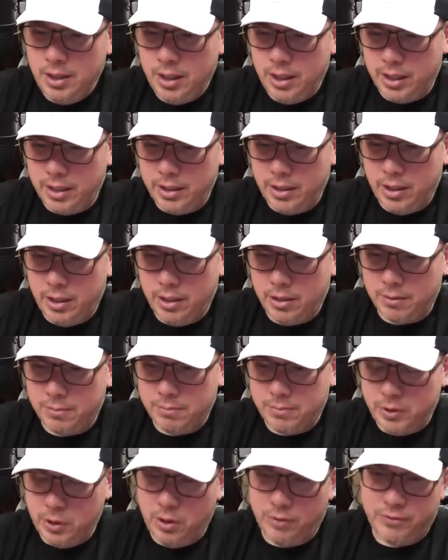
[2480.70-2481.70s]
And,
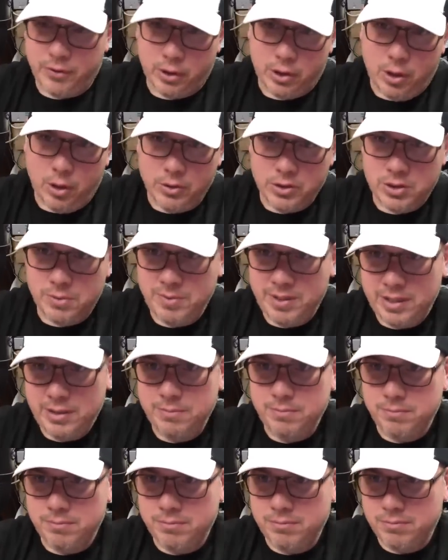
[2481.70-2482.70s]
you know, if they're close to me,
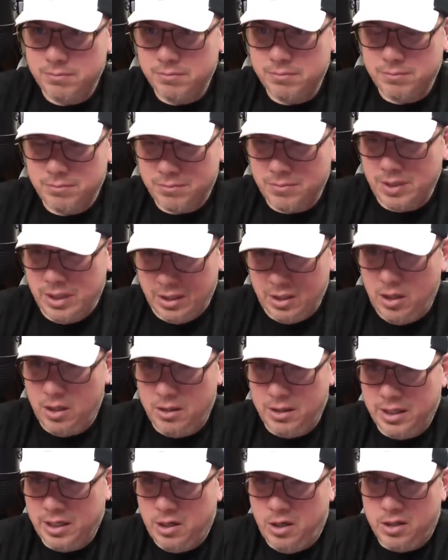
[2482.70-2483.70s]
it
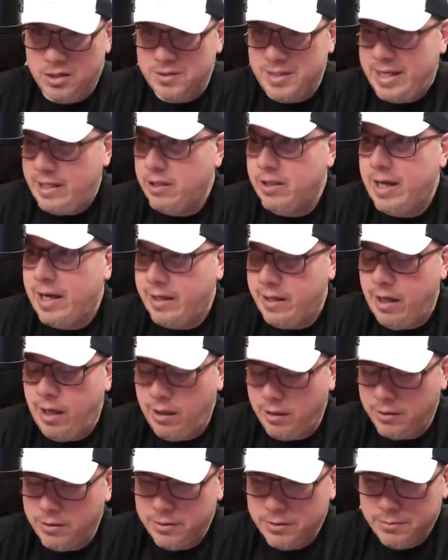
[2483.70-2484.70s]
cost $8 or $9.
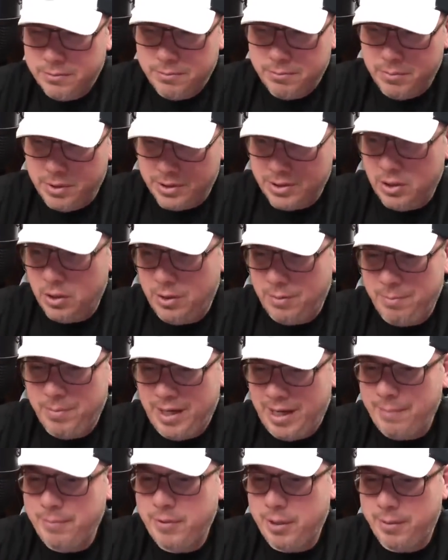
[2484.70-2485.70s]
But
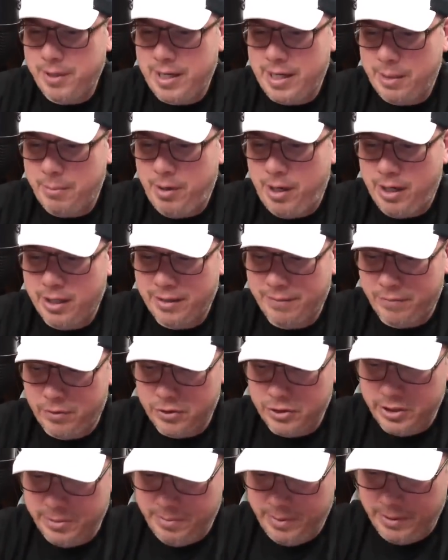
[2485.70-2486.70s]
I'm coming out of pocket for
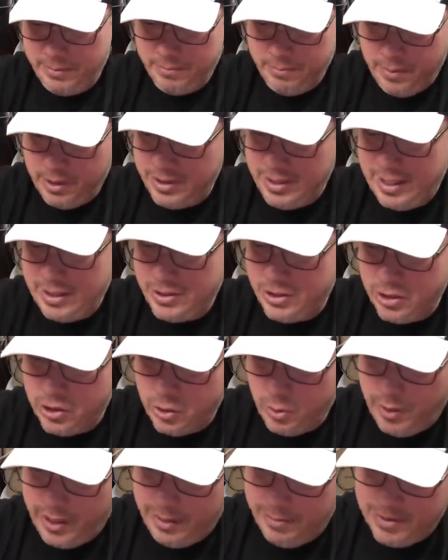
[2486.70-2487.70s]
shipping, but that's just
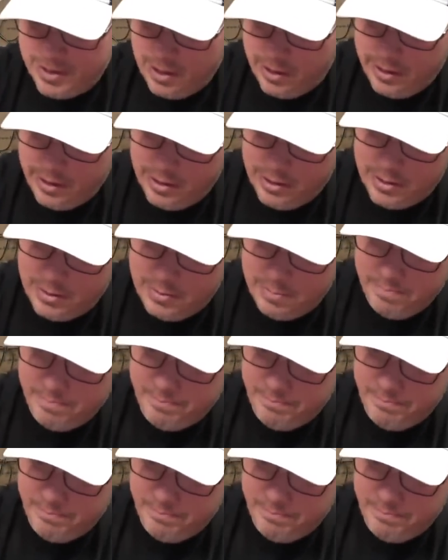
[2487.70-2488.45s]
the way Amazon is.